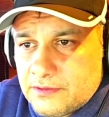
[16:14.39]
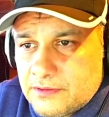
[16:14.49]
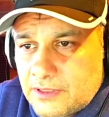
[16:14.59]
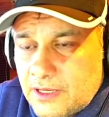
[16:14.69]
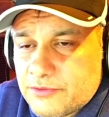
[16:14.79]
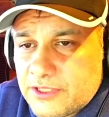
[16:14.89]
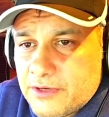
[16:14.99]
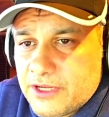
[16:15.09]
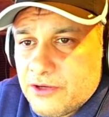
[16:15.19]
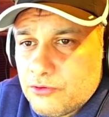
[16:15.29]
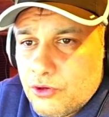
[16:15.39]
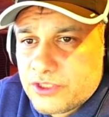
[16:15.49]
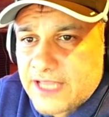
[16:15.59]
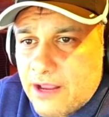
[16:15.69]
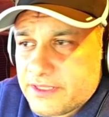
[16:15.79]
I'm somebody who looks
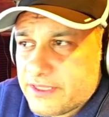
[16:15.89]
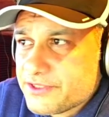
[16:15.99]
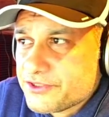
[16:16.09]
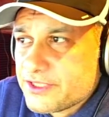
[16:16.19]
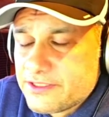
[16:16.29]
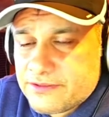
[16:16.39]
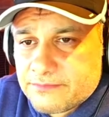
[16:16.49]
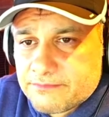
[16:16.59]
out at this system